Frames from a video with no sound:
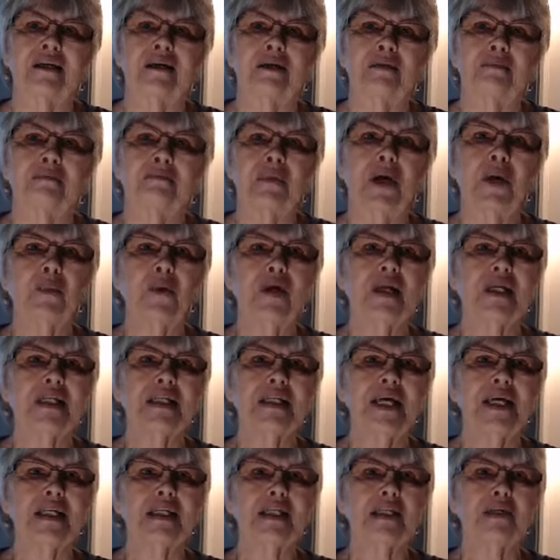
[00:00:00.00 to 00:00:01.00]
I want to take
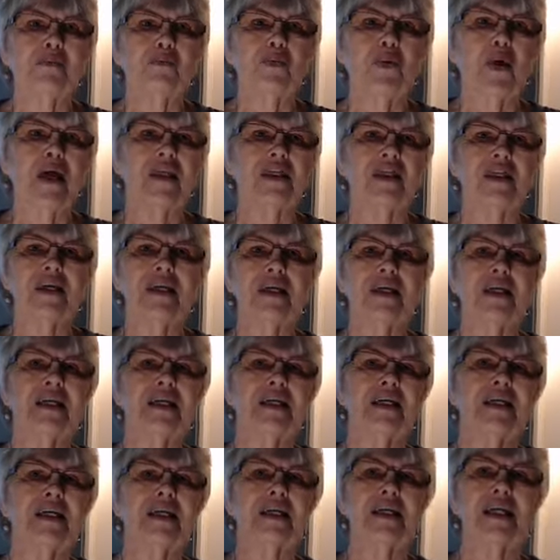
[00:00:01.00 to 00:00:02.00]
a deep breath
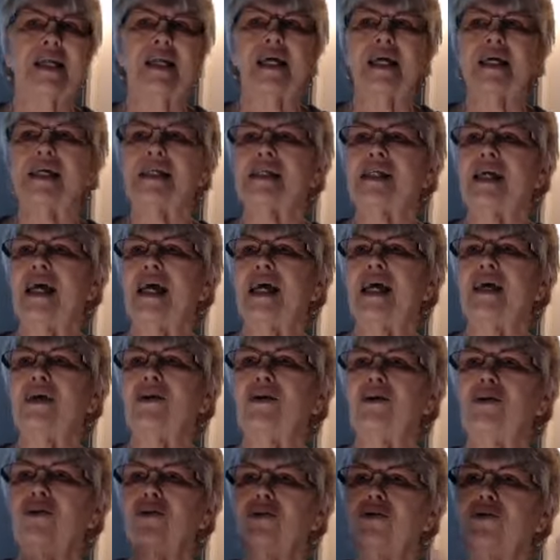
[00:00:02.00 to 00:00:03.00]
in and
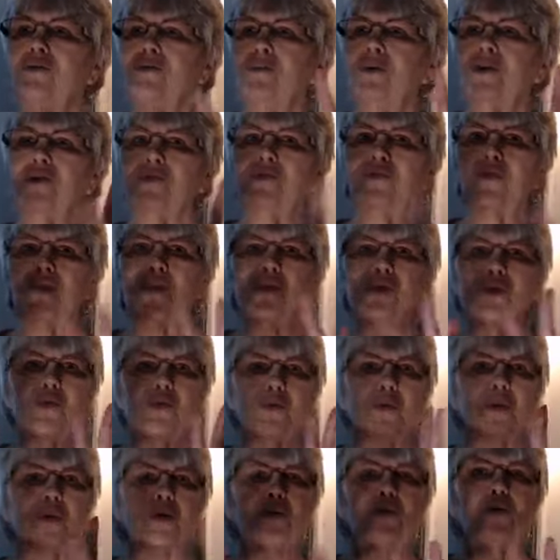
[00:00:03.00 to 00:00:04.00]
exhale, wiggle fingers,
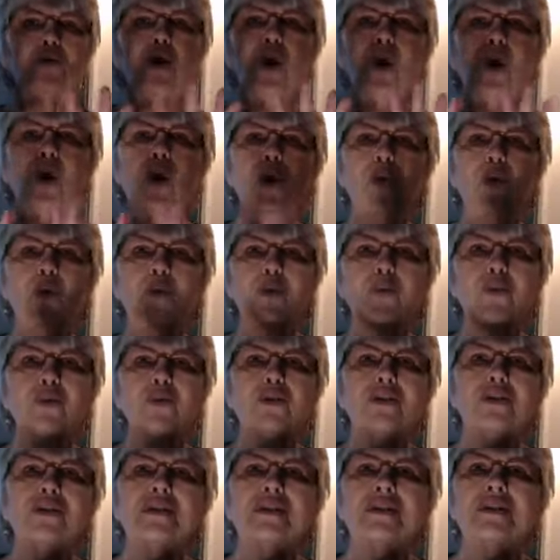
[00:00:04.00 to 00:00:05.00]
wiggle
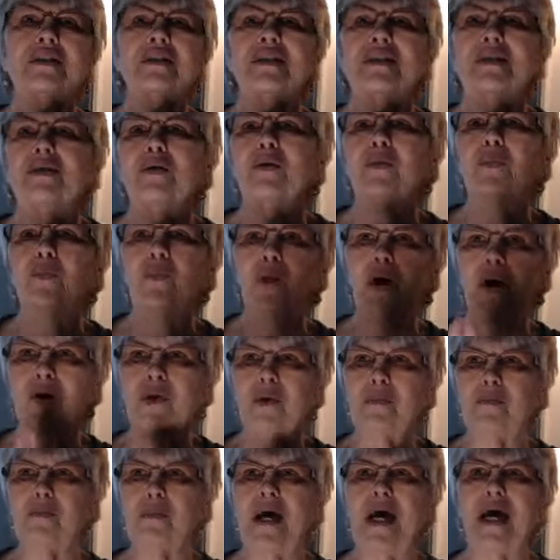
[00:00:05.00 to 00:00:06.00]
toes. Welcome
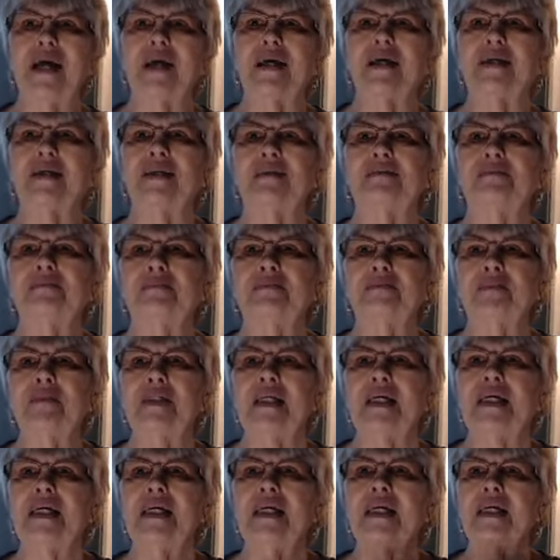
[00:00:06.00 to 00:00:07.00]
back.
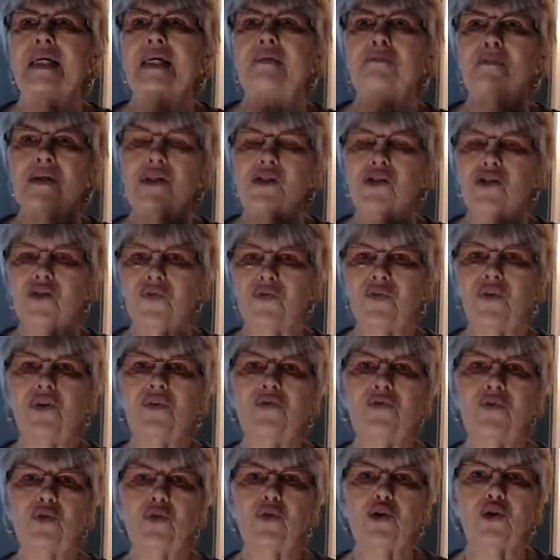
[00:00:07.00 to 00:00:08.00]
And Mr. Phil, if
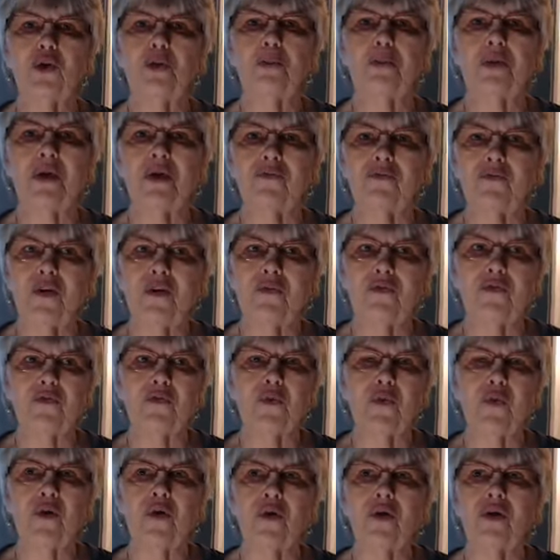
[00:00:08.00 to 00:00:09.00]
you join me up front
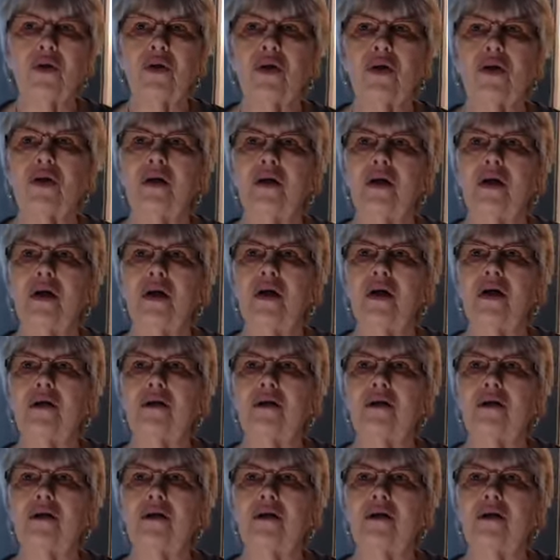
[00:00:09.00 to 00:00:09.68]
for uh,